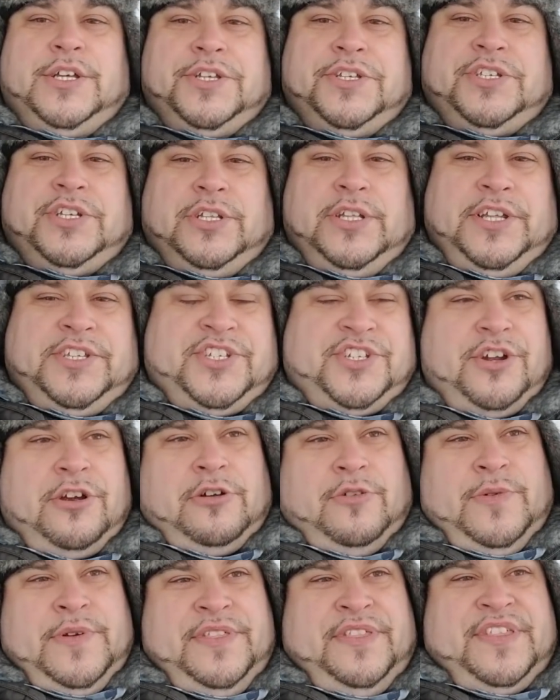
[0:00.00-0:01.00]
So let's
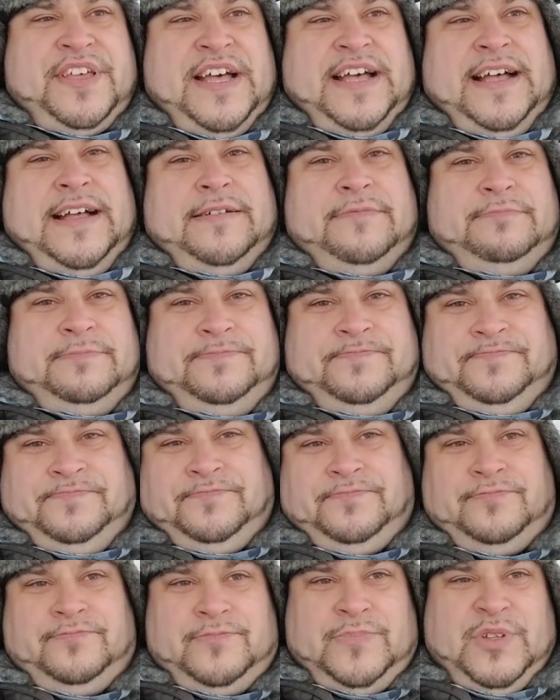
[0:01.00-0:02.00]
start with
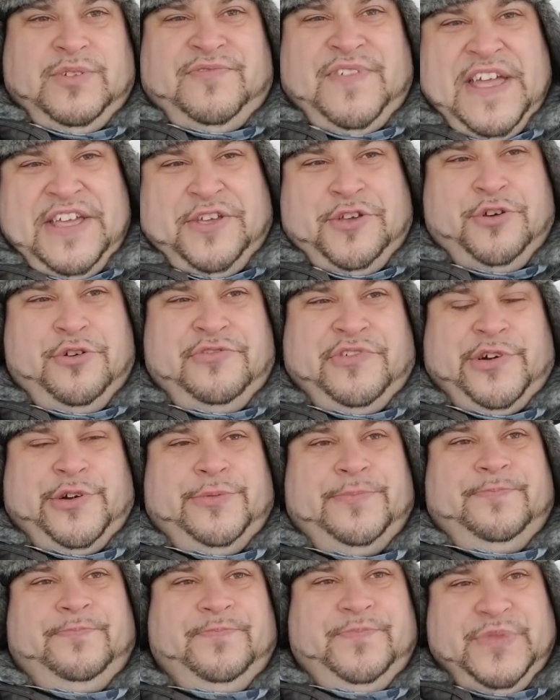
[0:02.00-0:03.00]
Vancouver.
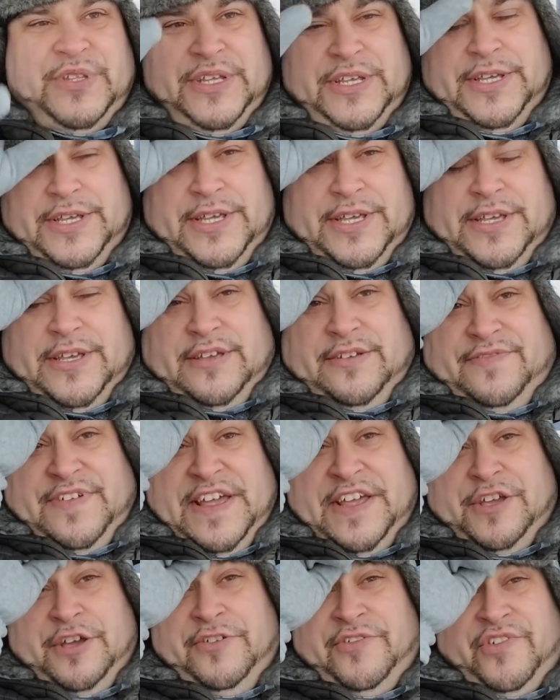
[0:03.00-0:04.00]

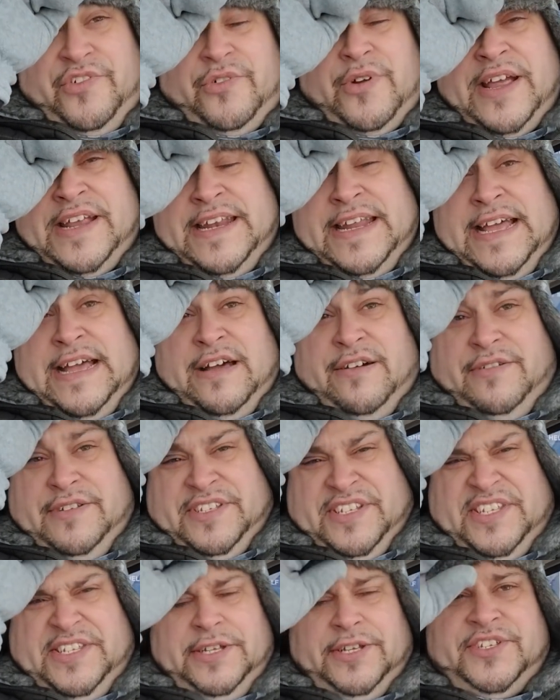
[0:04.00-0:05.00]
Vancouver right now is
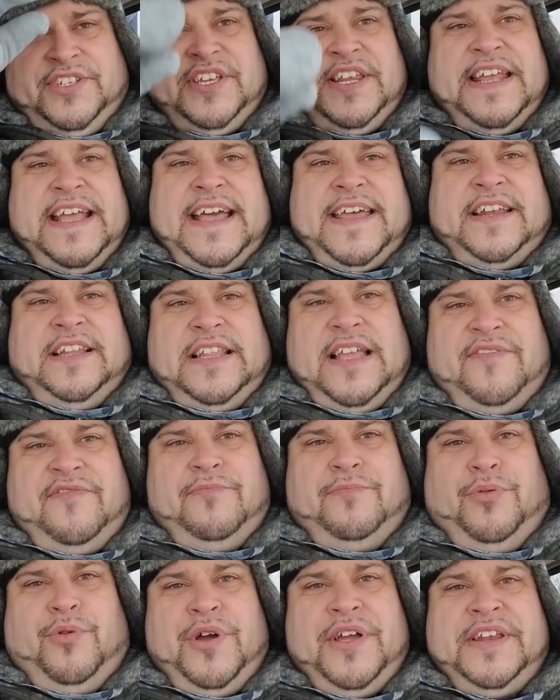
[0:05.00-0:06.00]
still sitting at
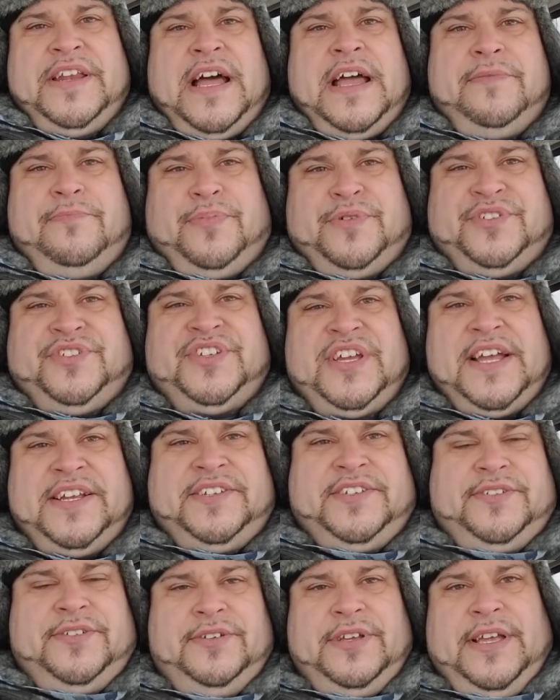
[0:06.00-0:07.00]

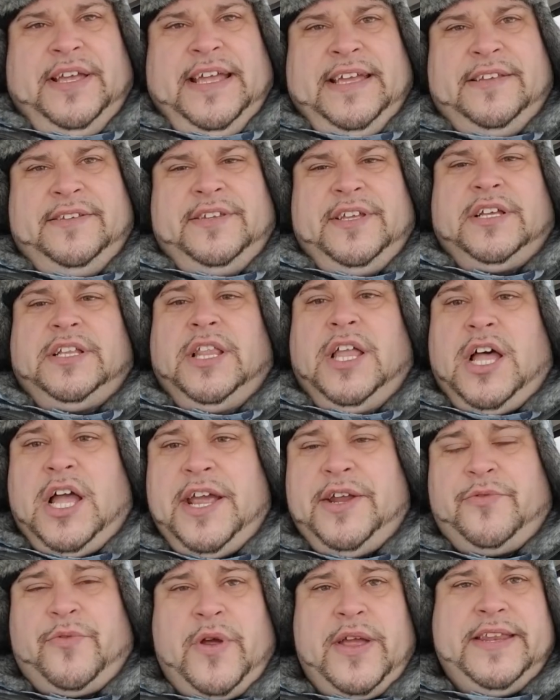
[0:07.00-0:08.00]
11.9% in
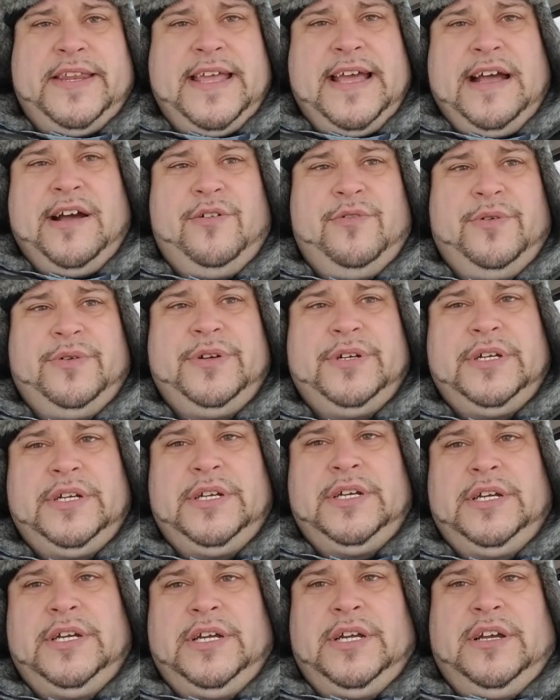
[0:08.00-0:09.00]
decline right now
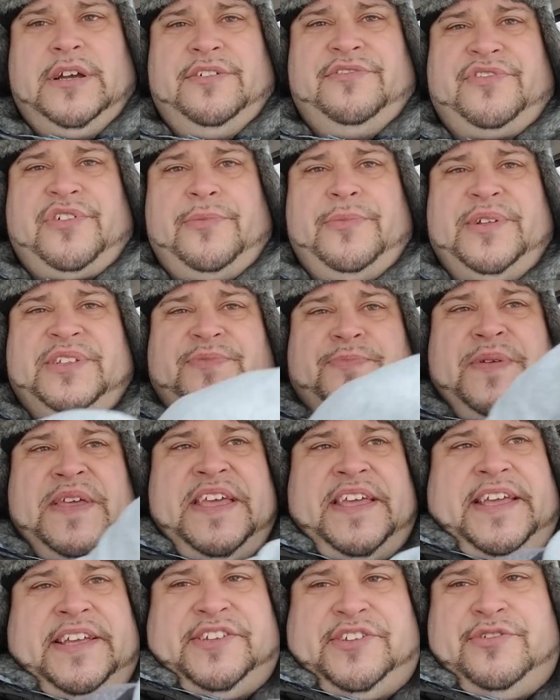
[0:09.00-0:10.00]
from its
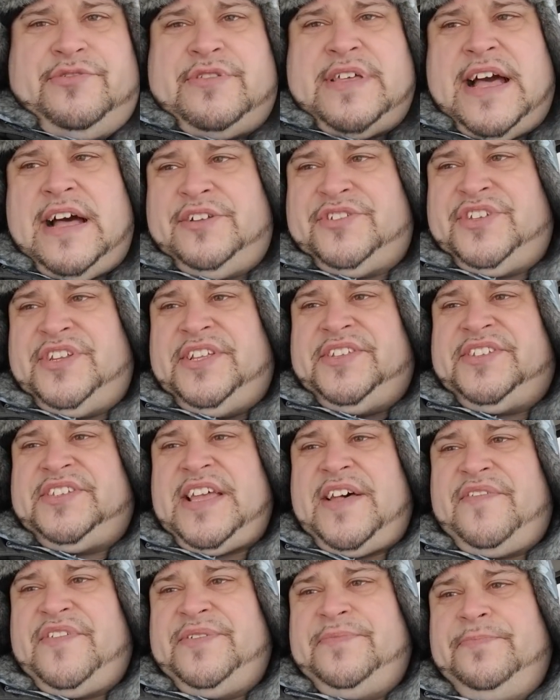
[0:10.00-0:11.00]
peak in
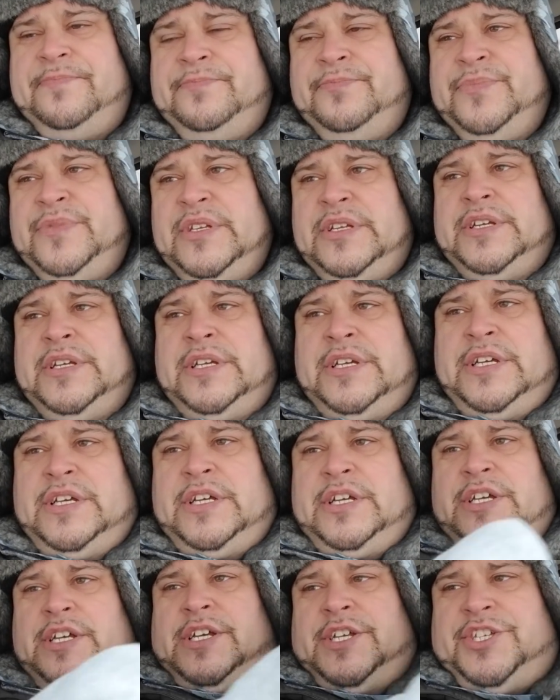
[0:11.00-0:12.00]
2007.
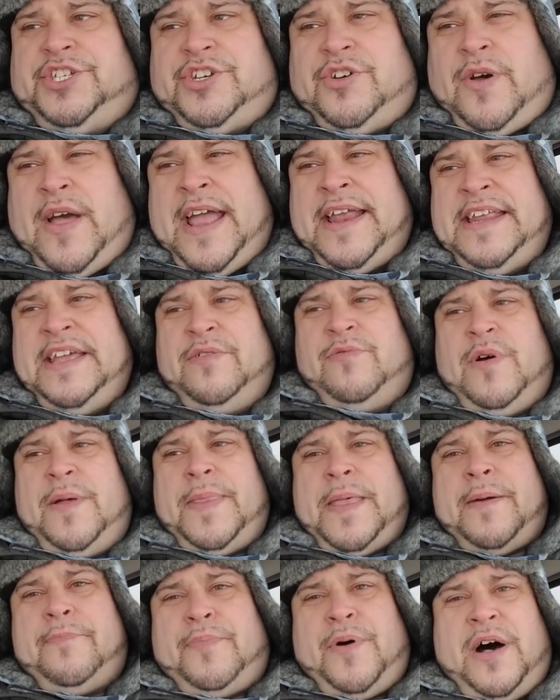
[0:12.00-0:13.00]
So anyone
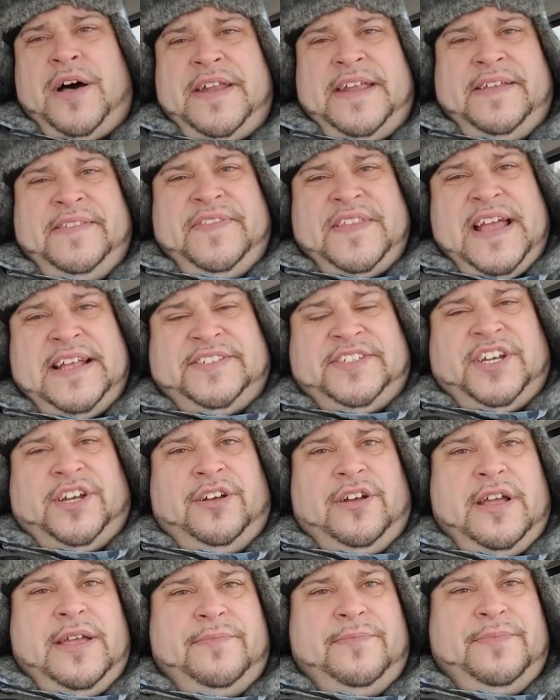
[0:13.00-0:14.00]
that bought in that
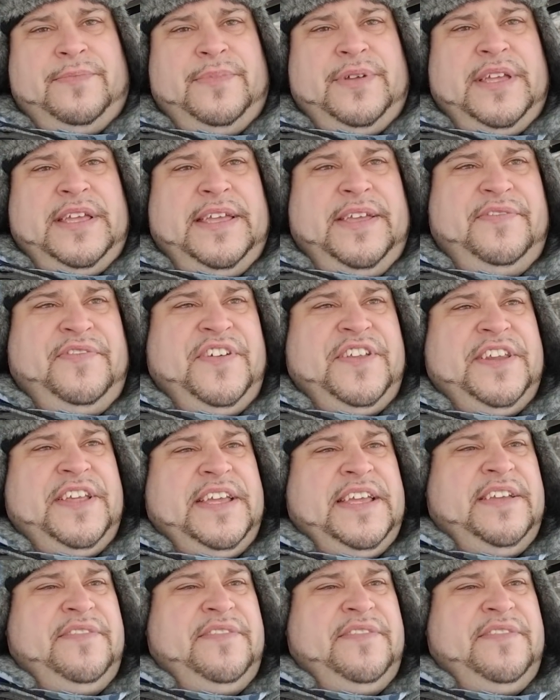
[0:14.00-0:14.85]
time, even